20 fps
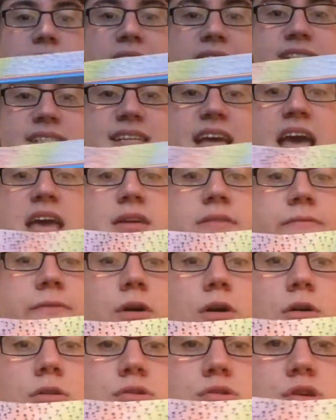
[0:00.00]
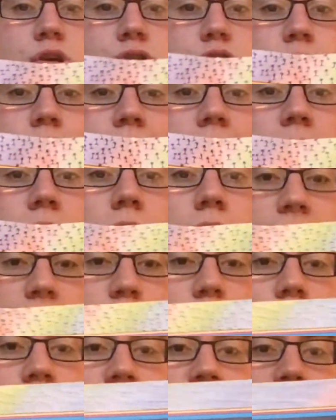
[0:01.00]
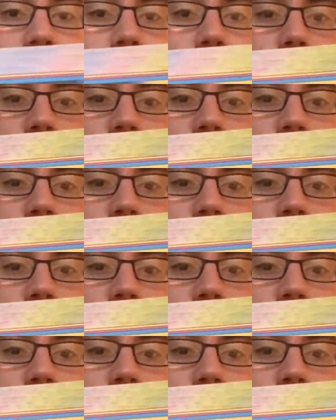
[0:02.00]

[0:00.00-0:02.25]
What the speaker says: Nice gatefolds as well, like off them